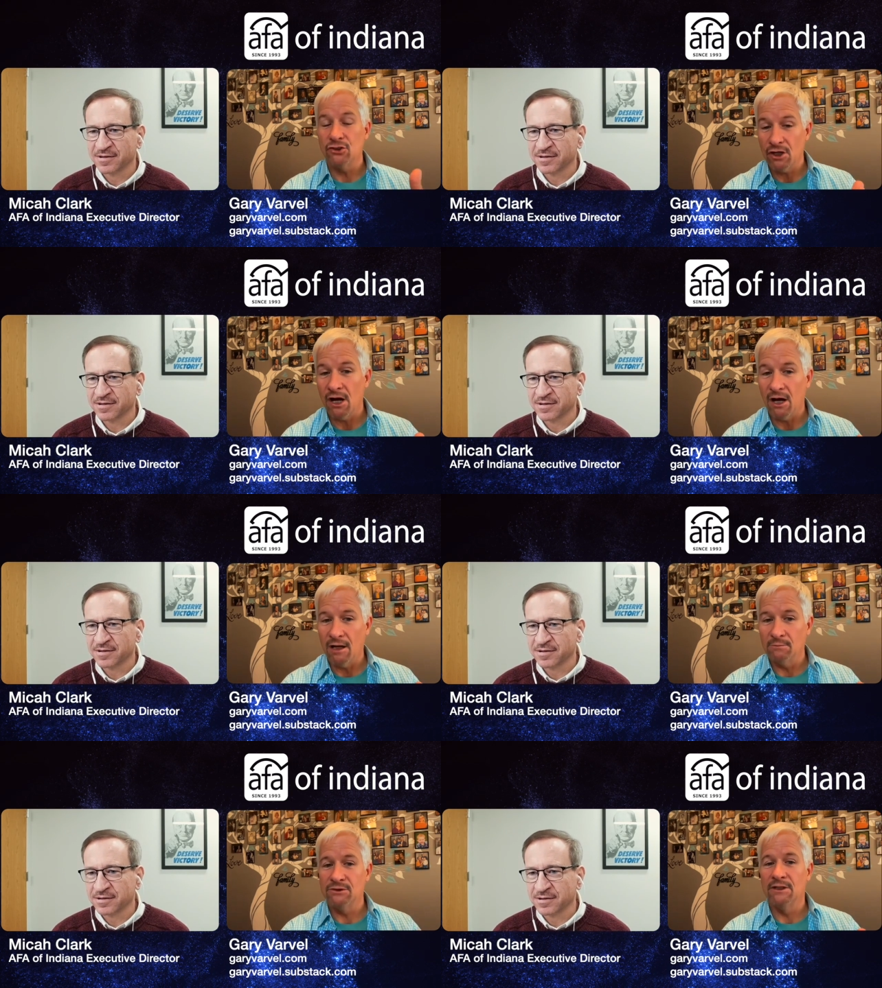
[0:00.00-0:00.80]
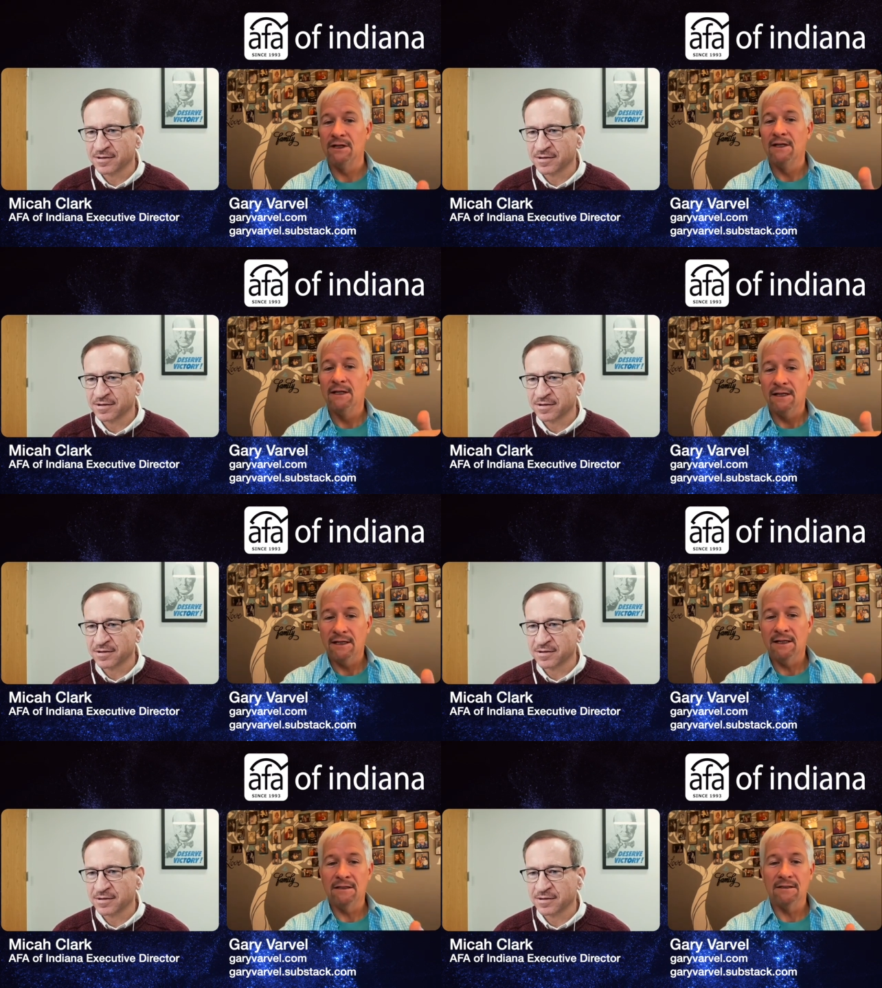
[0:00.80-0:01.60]
Speaker 1: jobs
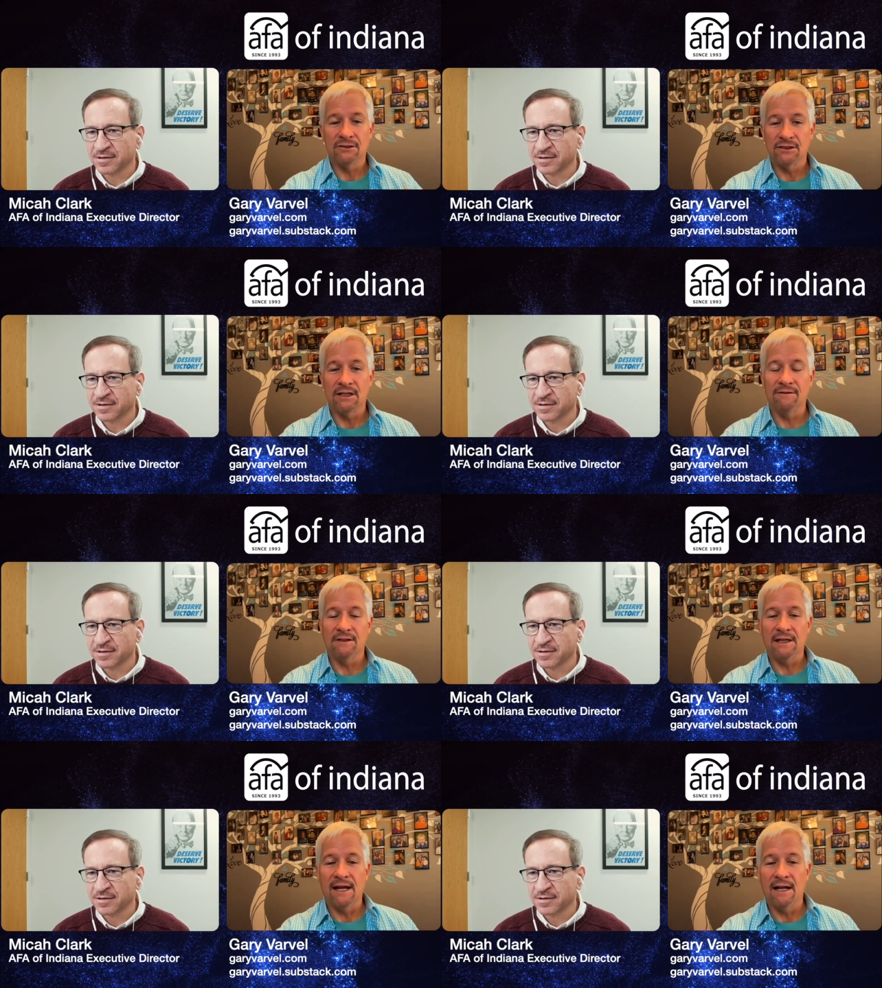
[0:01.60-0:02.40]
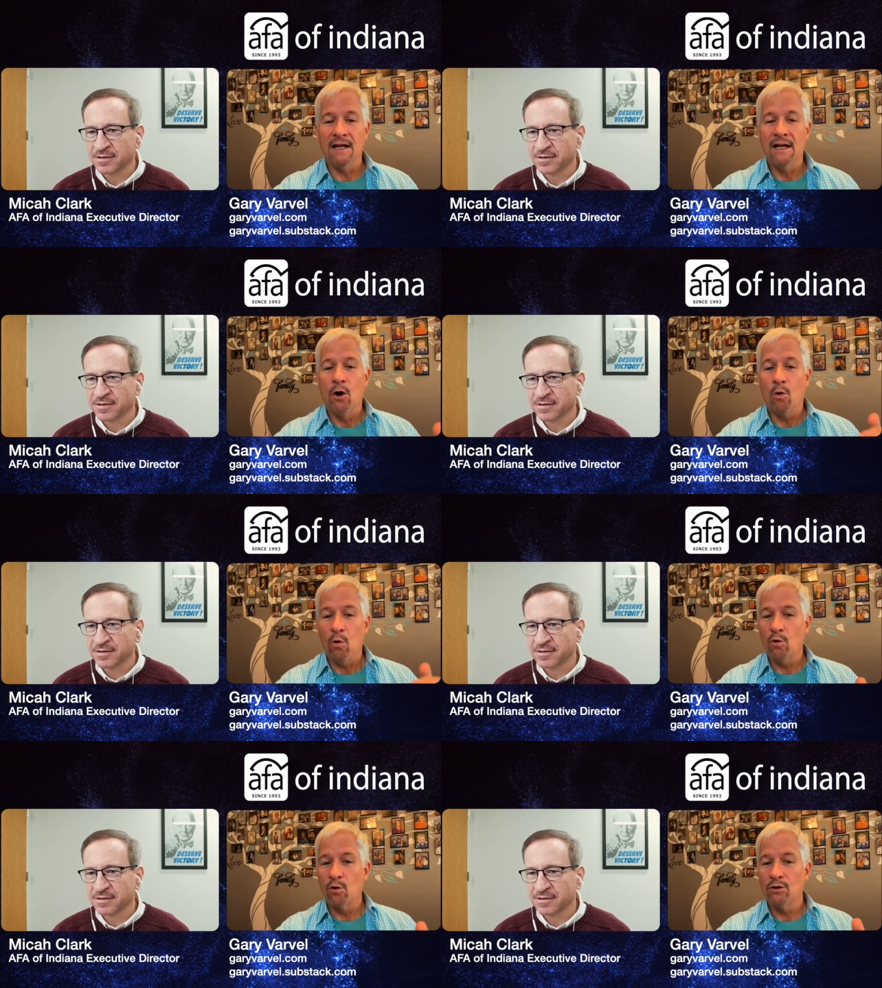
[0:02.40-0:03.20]
in the state of Indiana
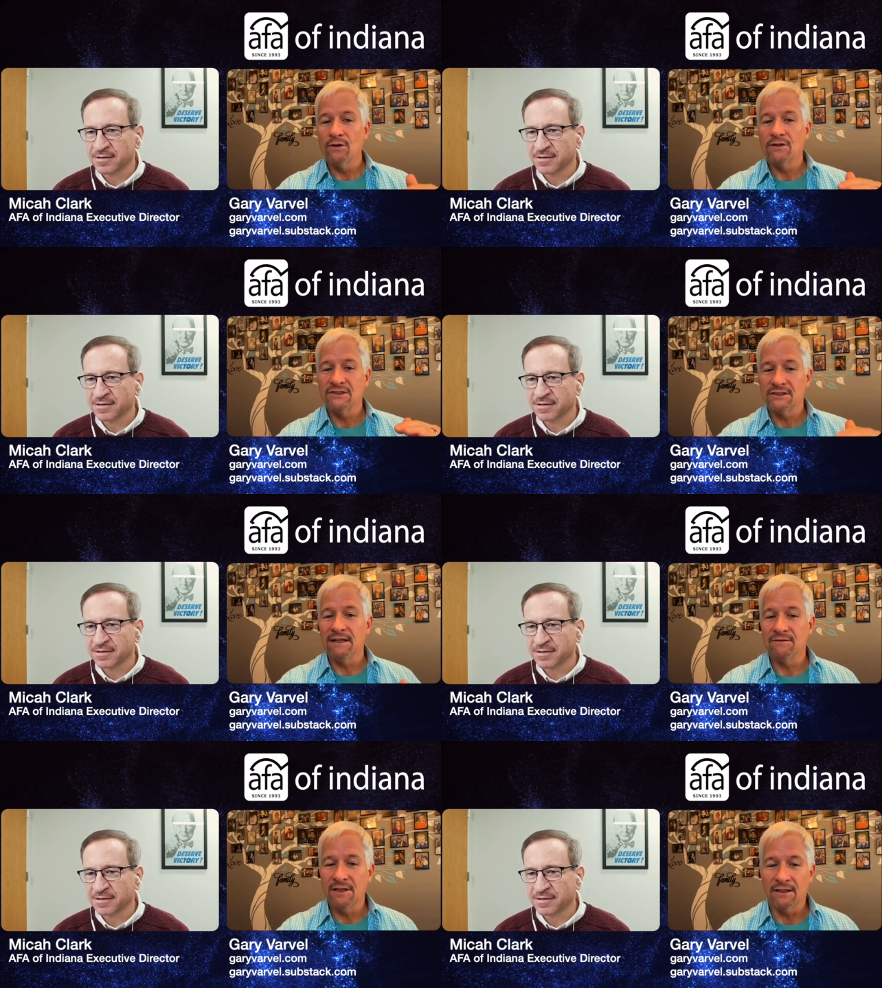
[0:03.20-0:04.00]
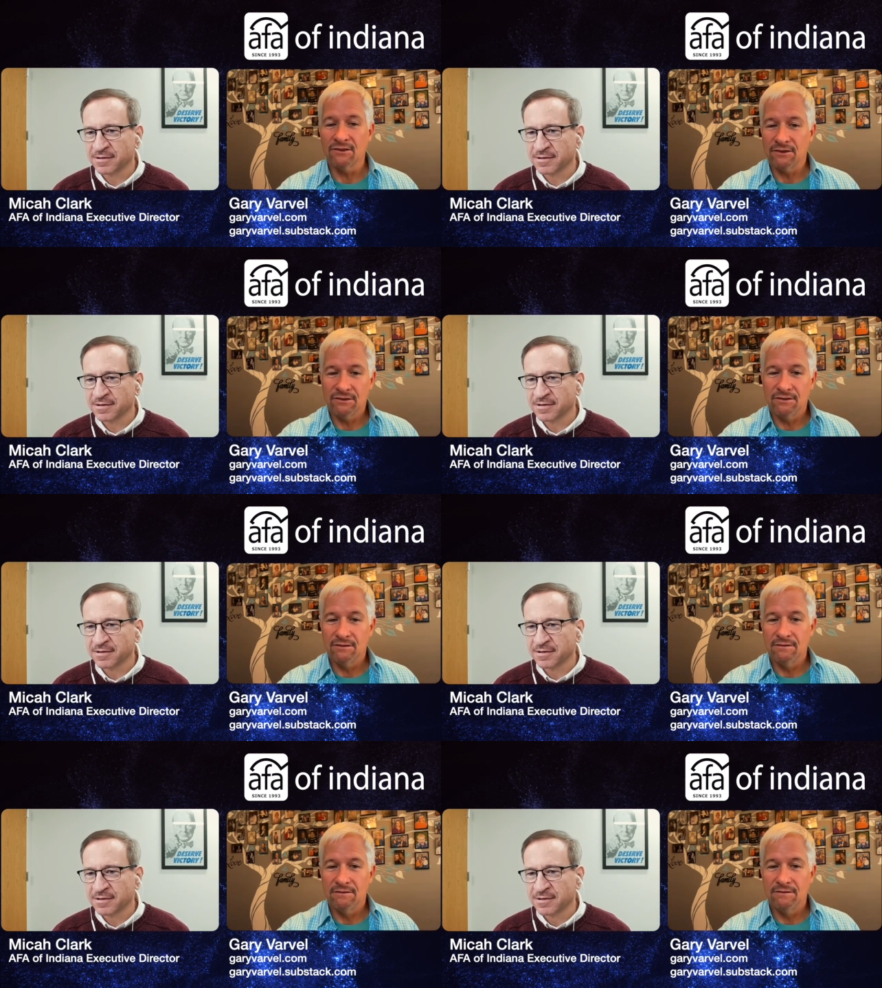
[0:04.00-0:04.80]
or the state of Texas.
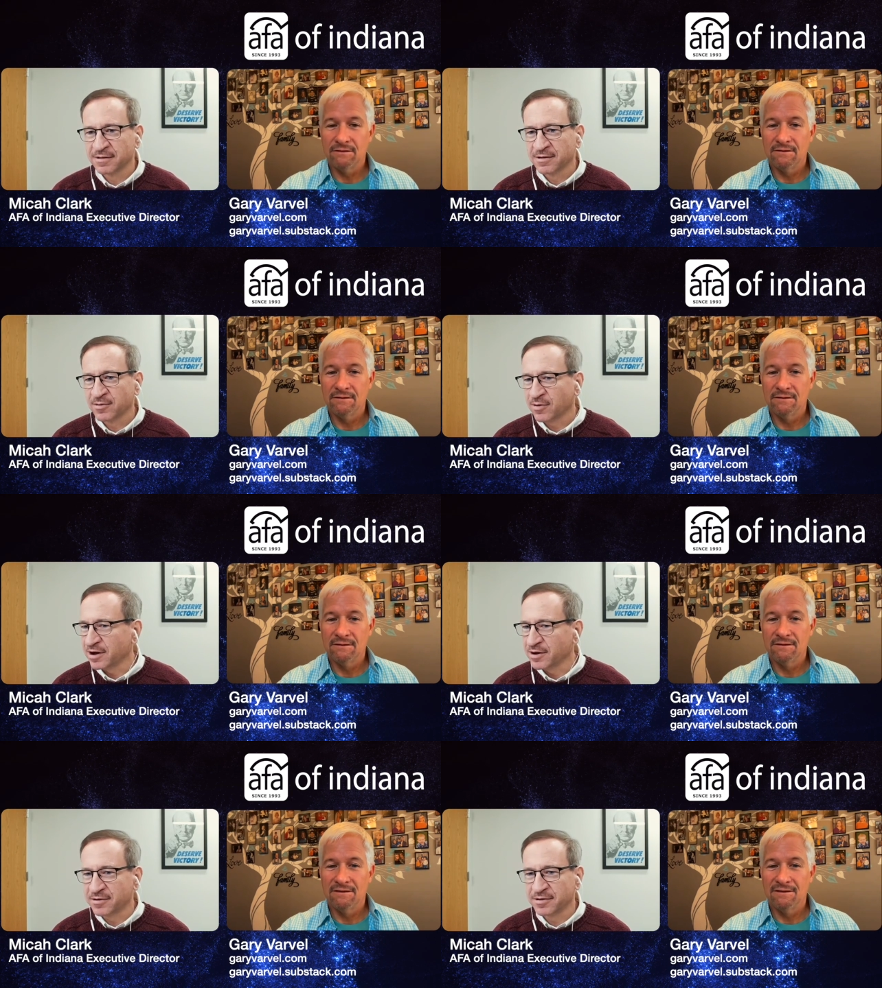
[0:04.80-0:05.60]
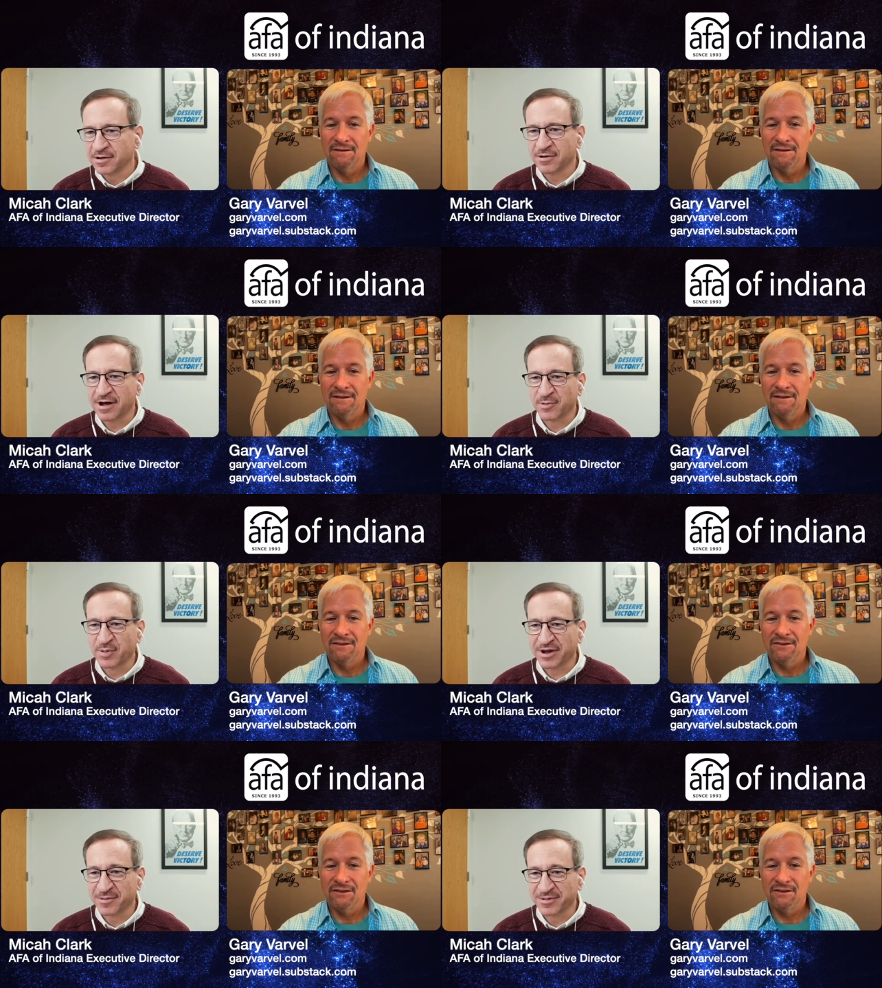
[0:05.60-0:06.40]
Wow.
Speaker 2: You know how to
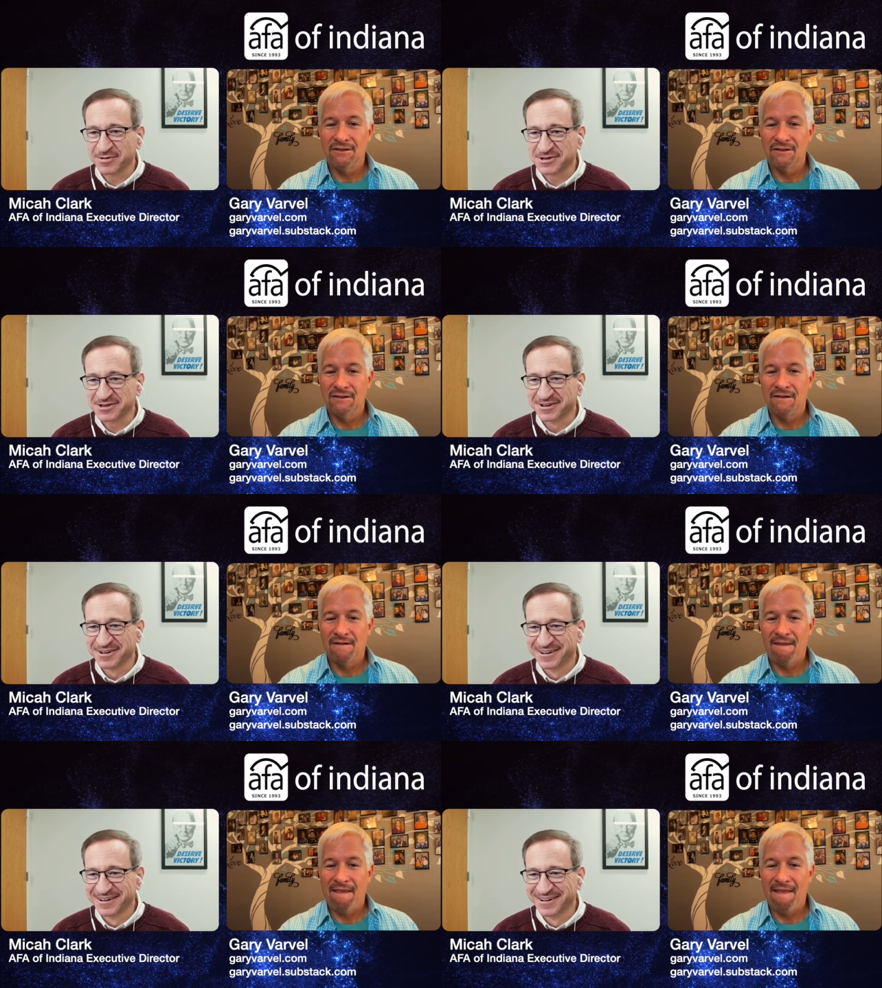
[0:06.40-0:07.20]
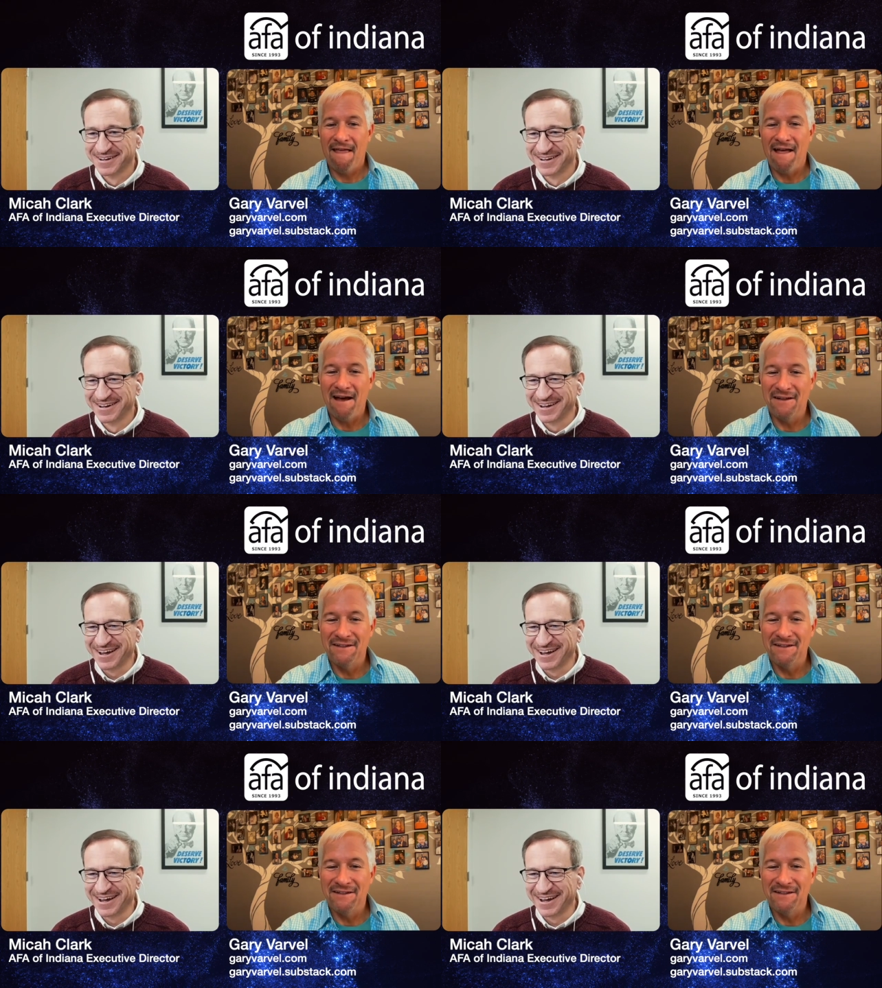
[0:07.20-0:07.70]
pick them, don't you? Ah.